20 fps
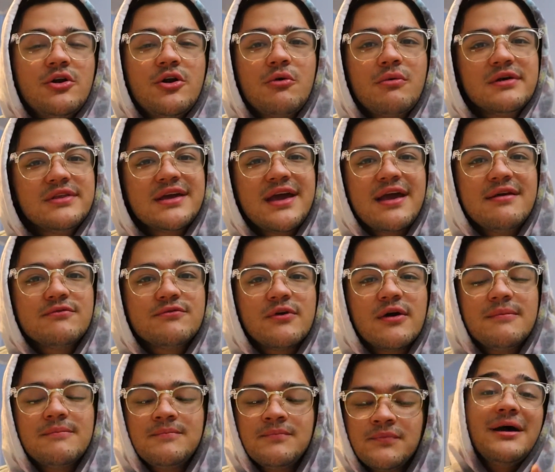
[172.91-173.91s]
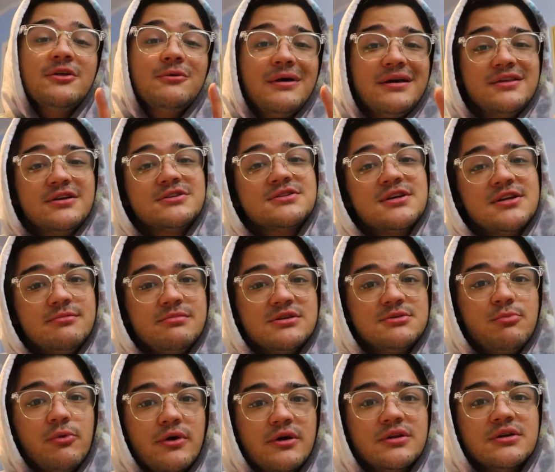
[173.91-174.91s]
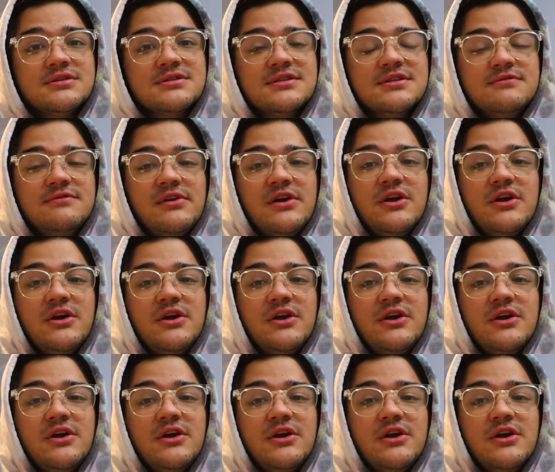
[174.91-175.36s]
know where they came from. By the way, there's gonna be spoilers in this